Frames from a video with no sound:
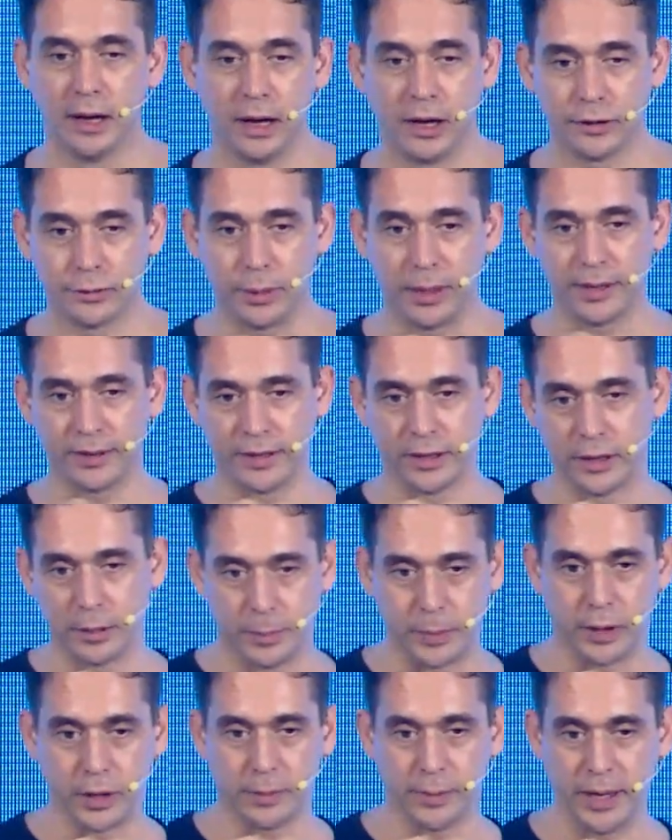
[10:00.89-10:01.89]
as well as at the
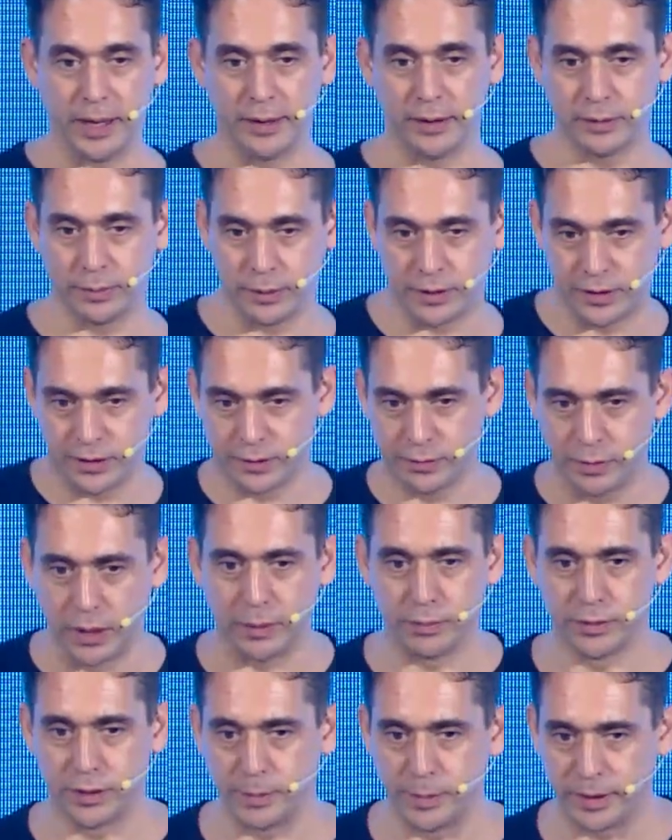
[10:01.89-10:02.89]
bottom end, which is
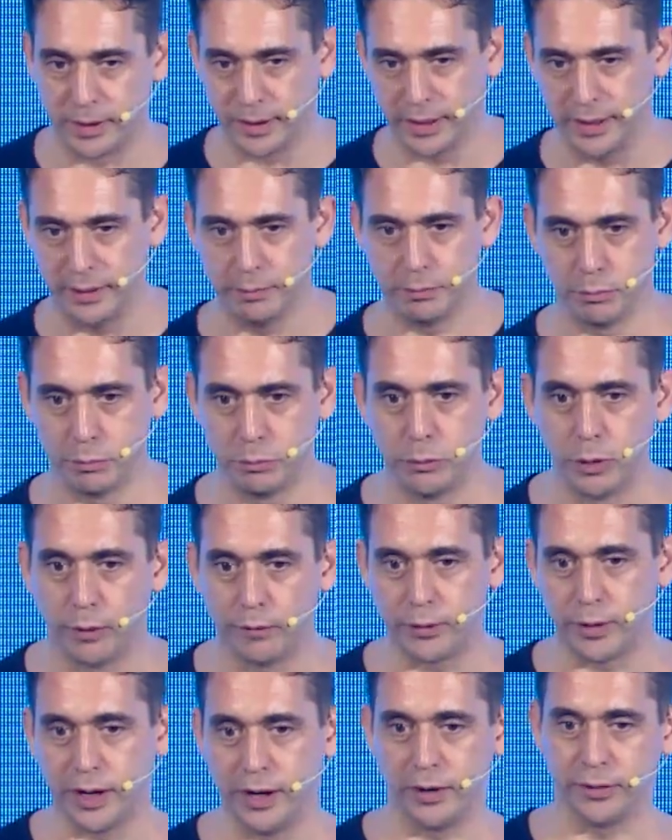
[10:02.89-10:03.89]
typically not
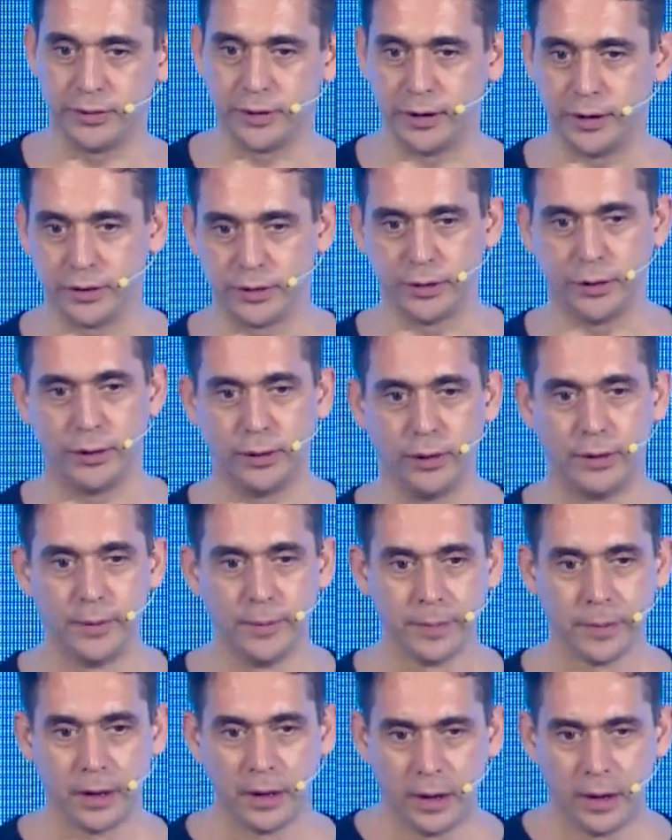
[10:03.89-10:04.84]
very often at all.